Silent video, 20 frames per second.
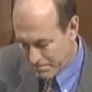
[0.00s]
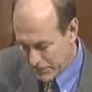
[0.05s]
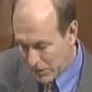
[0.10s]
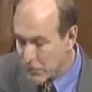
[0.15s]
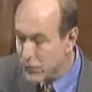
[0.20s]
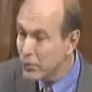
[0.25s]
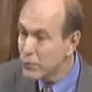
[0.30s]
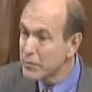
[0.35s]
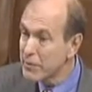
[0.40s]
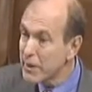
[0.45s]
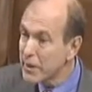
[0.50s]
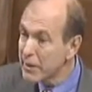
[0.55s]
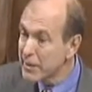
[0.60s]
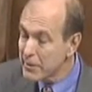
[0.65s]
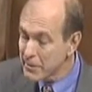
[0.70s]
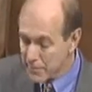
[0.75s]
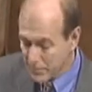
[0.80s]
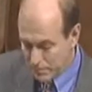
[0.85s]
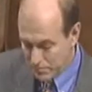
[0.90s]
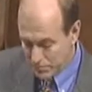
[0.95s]
So tonight,
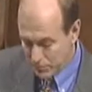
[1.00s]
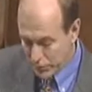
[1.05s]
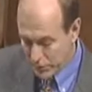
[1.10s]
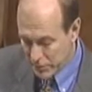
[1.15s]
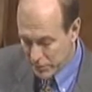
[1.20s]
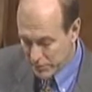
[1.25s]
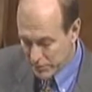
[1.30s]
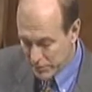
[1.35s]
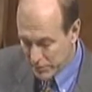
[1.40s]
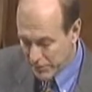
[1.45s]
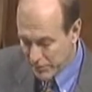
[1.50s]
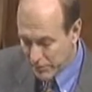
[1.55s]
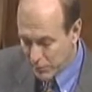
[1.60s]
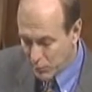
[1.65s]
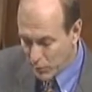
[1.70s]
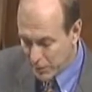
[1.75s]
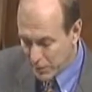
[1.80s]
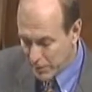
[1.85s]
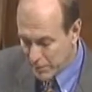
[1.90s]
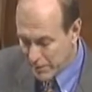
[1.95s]
we specifically
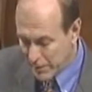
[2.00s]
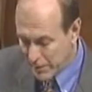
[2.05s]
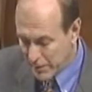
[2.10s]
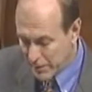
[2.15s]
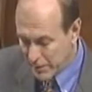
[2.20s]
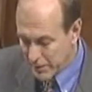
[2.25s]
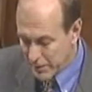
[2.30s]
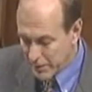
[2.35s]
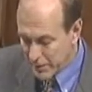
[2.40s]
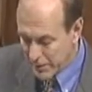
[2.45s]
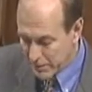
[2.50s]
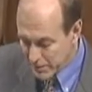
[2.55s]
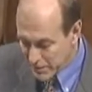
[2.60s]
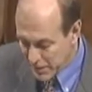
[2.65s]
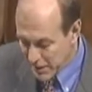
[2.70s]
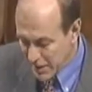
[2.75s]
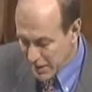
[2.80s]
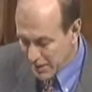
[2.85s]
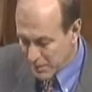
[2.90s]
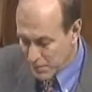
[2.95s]
want to spend some
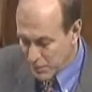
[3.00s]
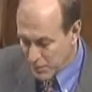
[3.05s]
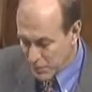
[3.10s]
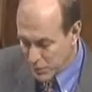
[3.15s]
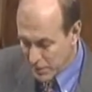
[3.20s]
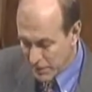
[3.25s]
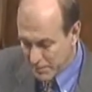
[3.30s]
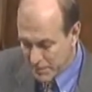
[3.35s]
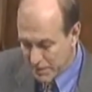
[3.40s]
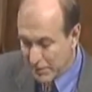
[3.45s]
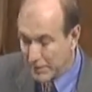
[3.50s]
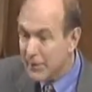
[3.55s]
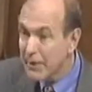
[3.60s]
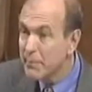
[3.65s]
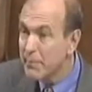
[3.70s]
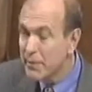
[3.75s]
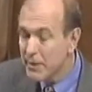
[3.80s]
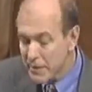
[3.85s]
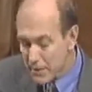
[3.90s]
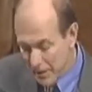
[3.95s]
time talking about
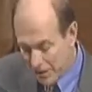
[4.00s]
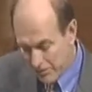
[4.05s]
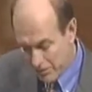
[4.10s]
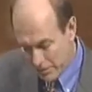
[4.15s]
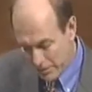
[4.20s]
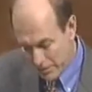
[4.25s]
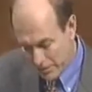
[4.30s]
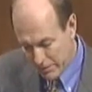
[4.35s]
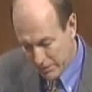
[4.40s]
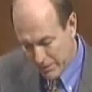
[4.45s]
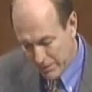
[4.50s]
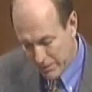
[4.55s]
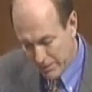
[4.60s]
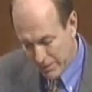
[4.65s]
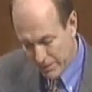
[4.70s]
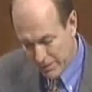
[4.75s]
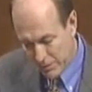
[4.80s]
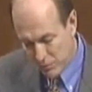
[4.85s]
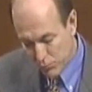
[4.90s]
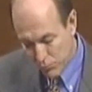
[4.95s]
limited government
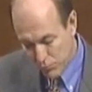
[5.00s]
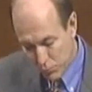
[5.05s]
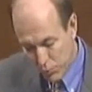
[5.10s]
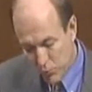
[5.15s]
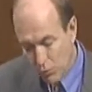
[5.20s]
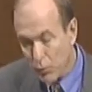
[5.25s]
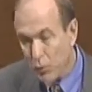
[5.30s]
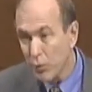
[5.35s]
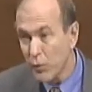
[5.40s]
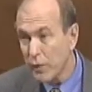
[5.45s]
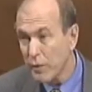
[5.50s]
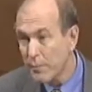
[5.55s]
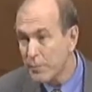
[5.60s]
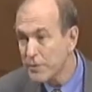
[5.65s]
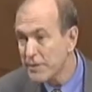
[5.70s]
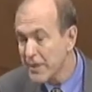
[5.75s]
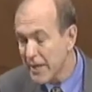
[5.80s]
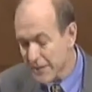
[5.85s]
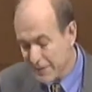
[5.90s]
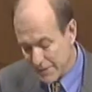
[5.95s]
and its role in
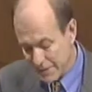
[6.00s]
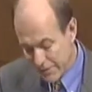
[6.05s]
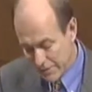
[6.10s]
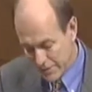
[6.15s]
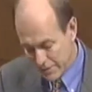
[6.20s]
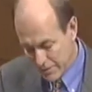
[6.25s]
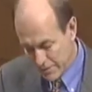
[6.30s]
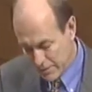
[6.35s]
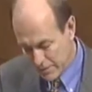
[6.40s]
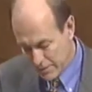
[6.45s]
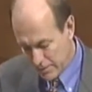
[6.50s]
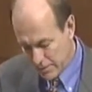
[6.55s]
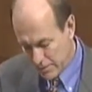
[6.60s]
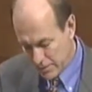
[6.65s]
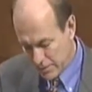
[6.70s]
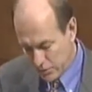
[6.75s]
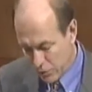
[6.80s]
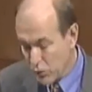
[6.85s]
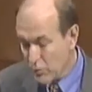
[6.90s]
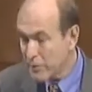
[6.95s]
protecting
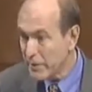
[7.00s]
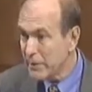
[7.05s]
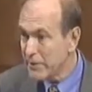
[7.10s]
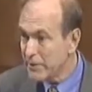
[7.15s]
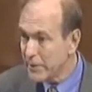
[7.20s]
human